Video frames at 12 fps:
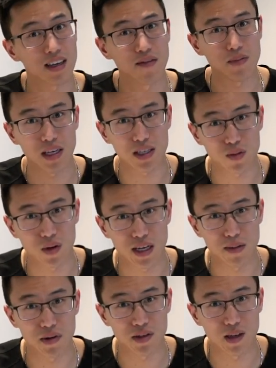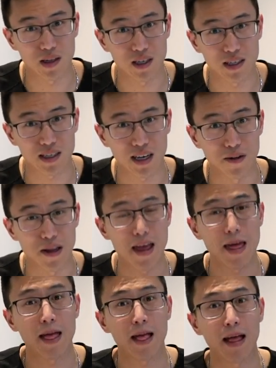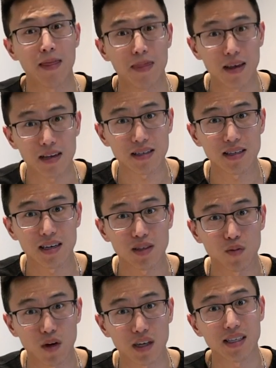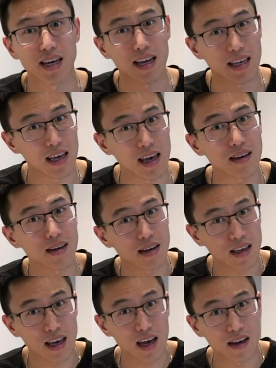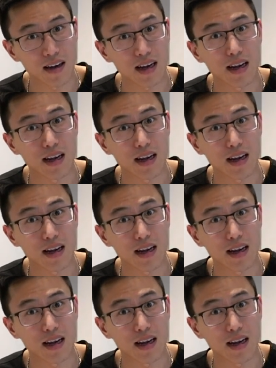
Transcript: give me a 20% discount. And this has worked again and again.